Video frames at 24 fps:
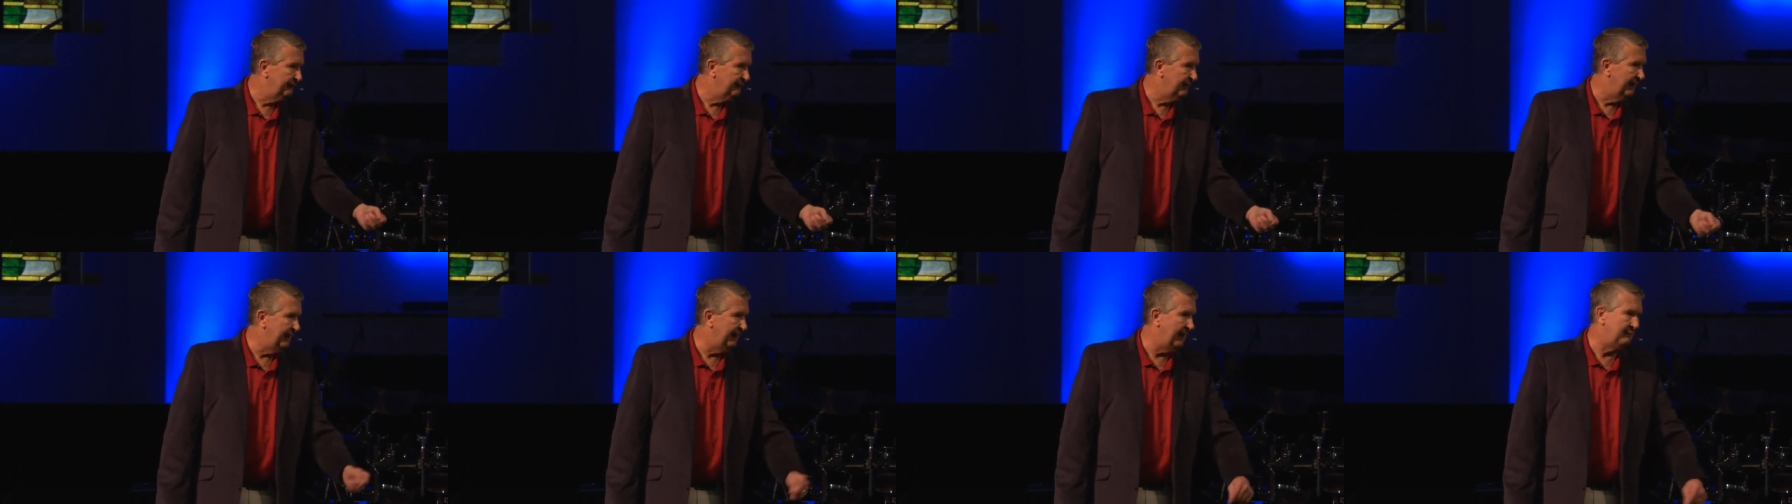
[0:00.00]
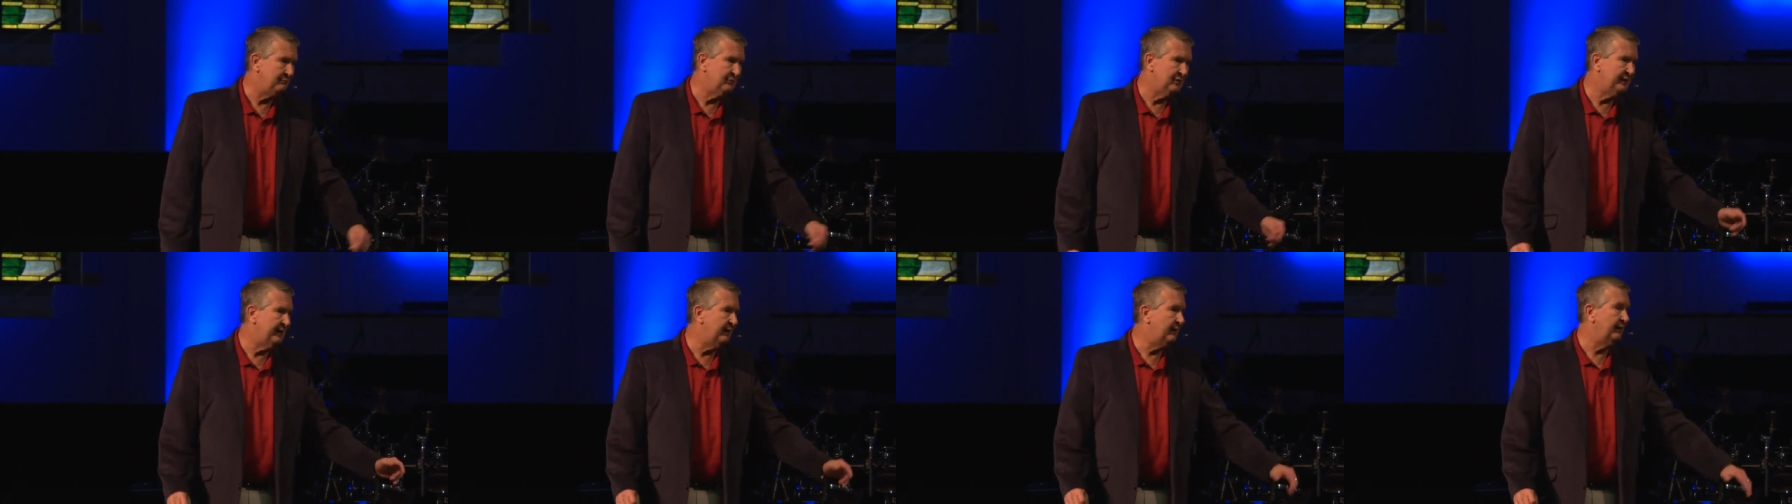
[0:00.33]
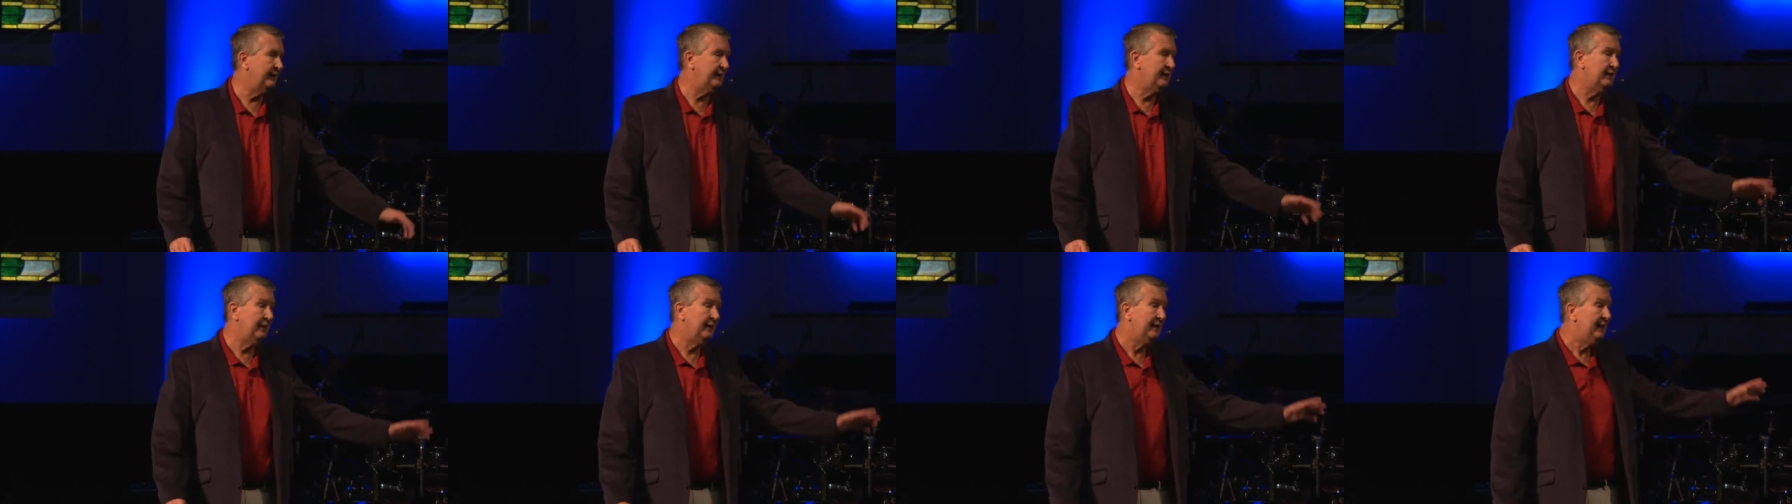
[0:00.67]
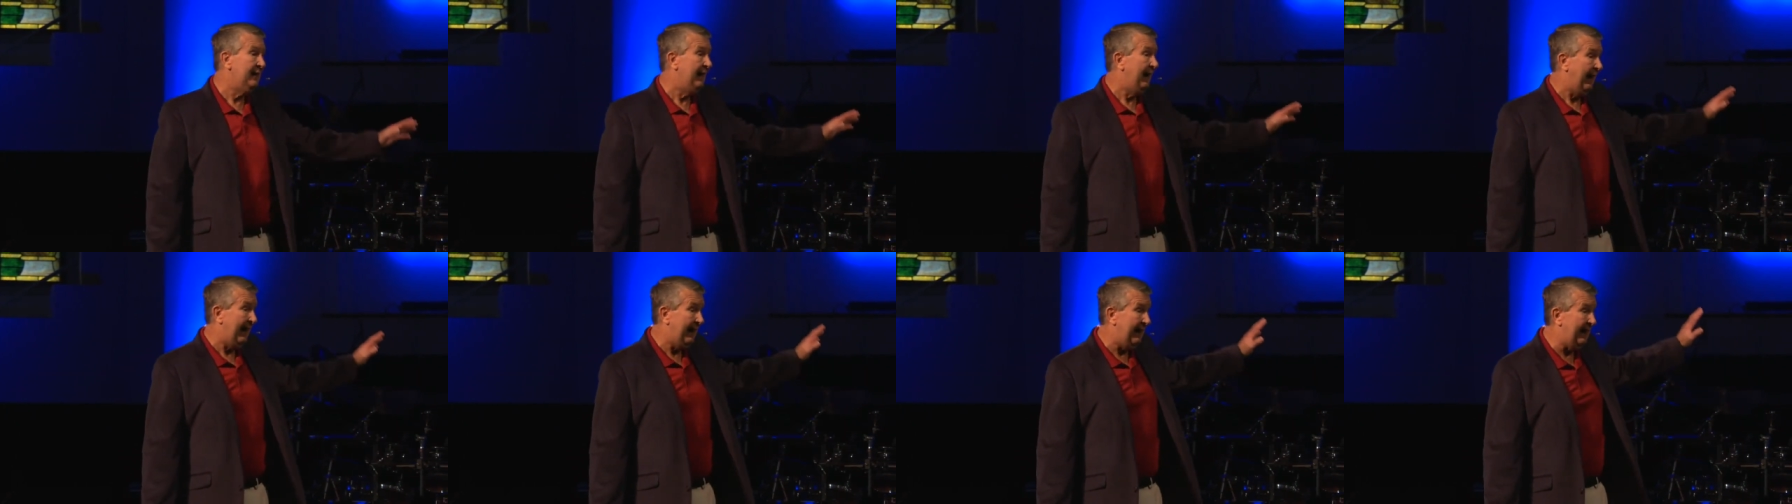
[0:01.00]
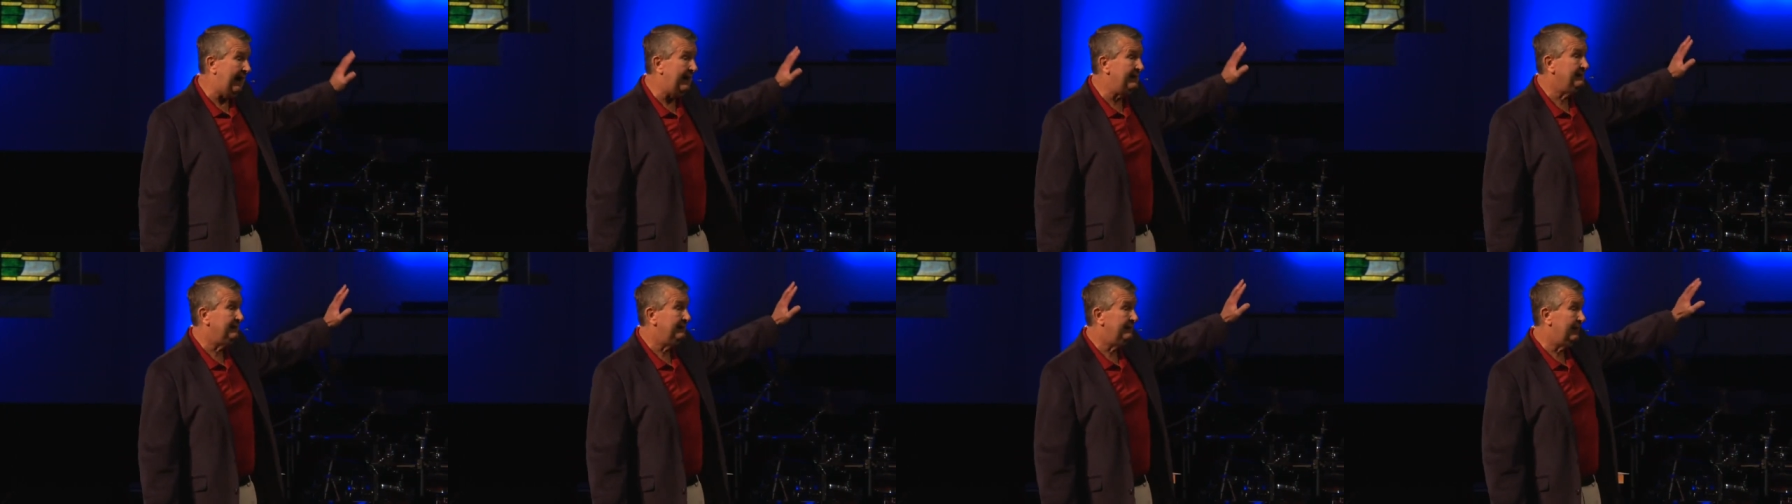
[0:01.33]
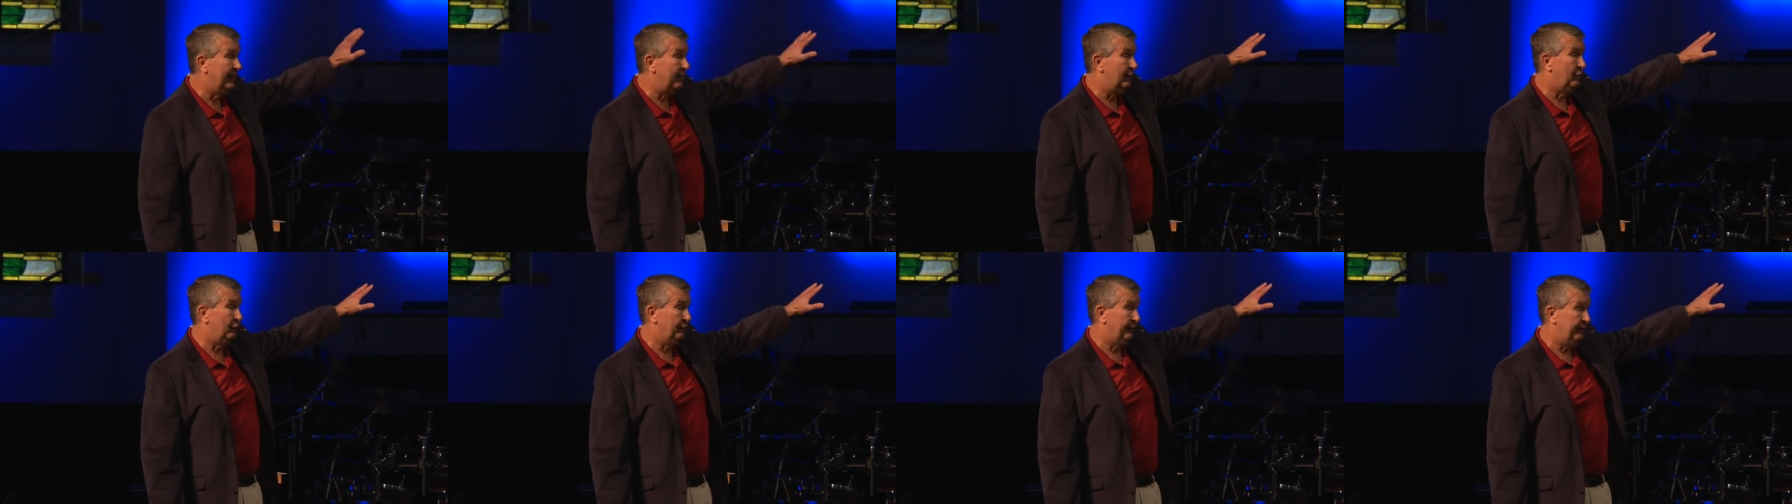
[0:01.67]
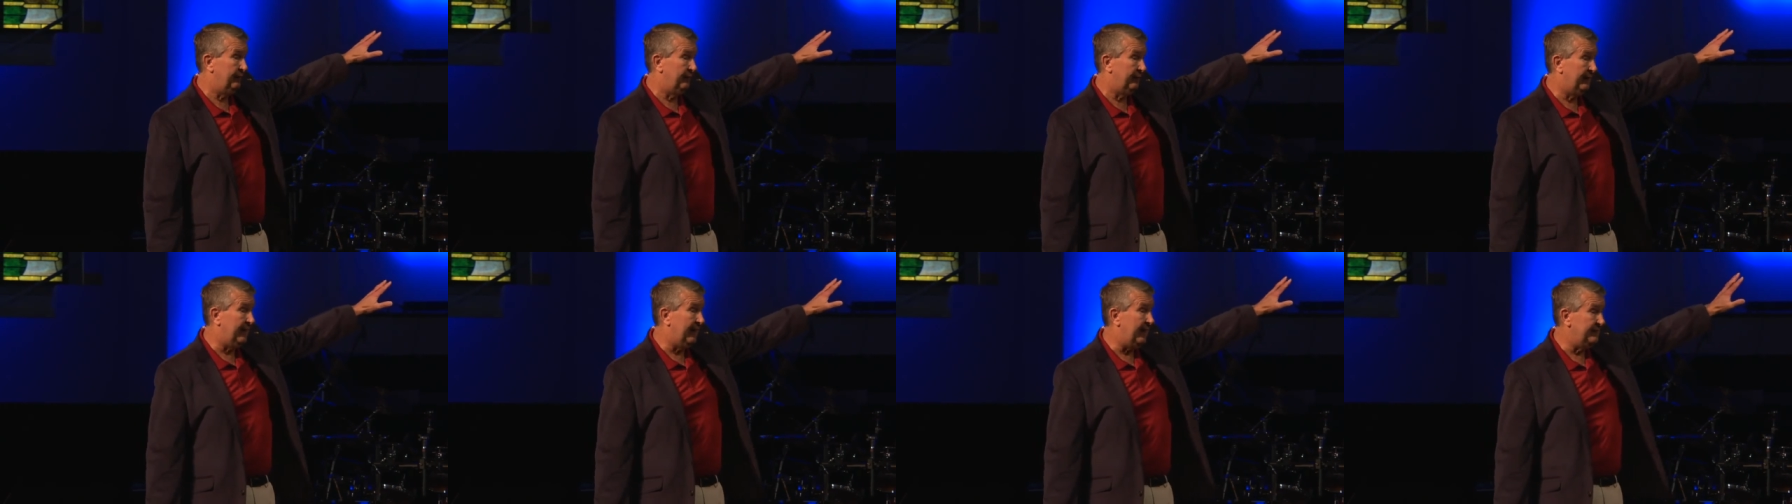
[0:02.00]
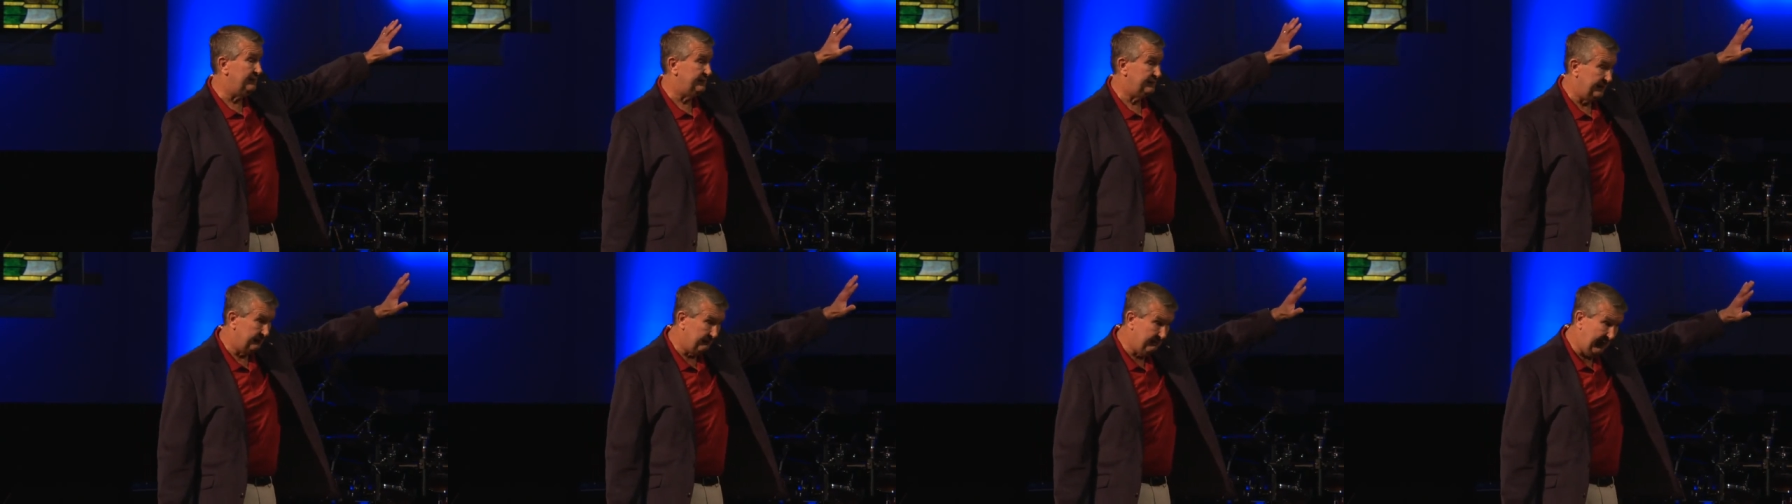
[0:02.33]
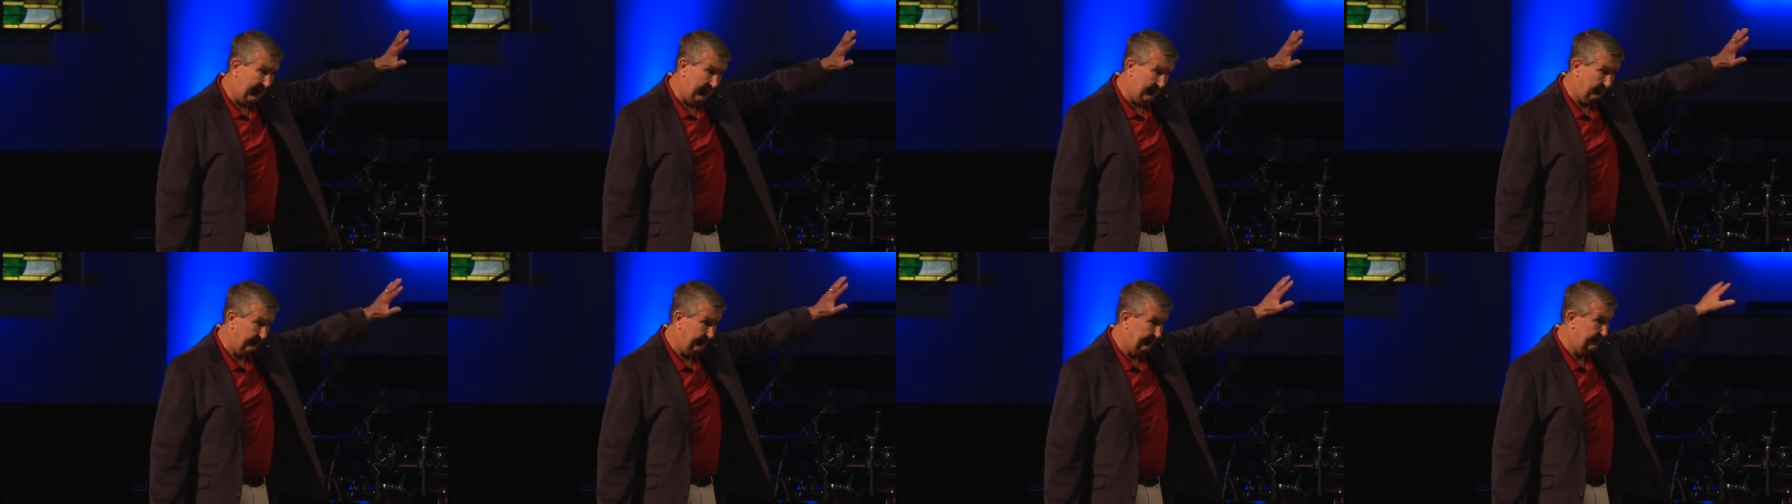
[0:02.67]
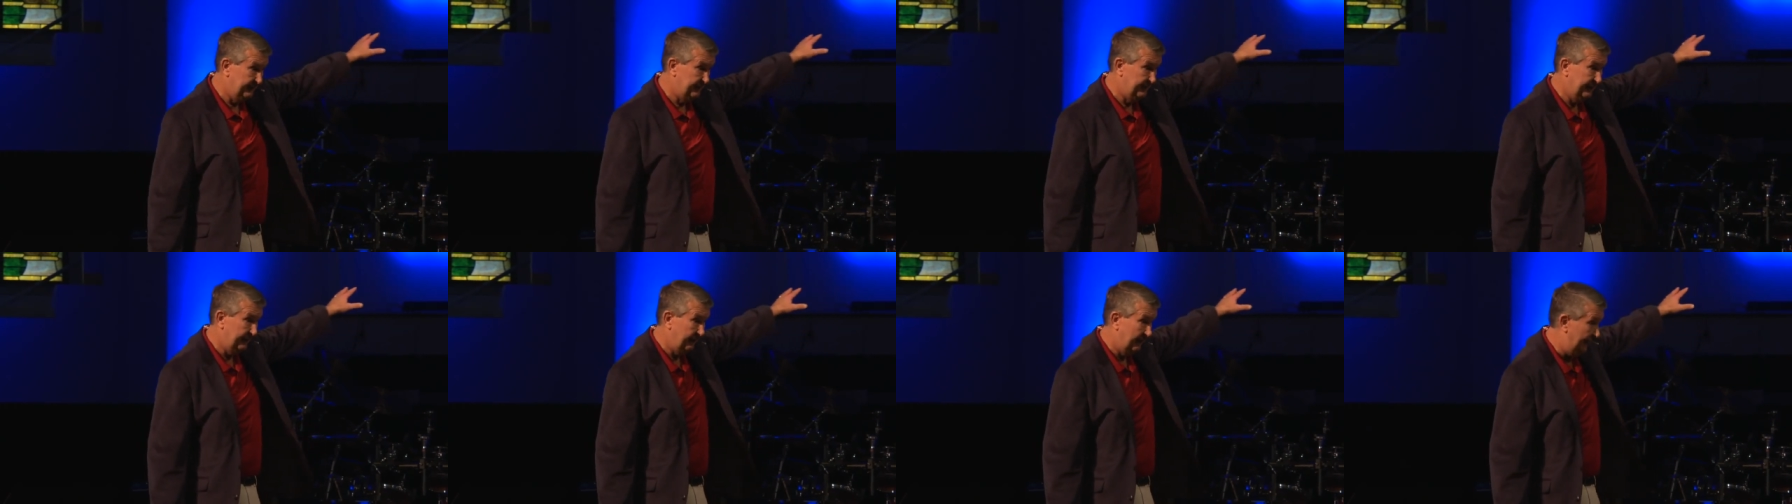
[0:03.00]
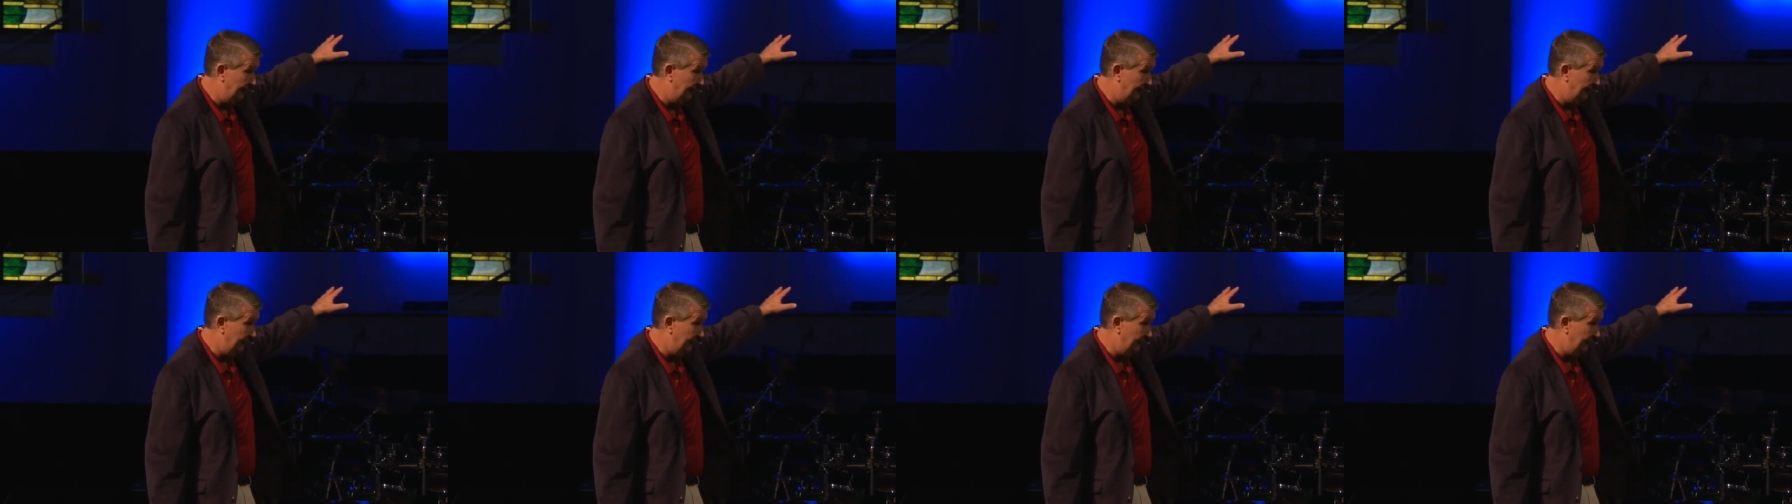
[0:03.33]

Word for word: And I'm telling you, I know there are guys that battle this here.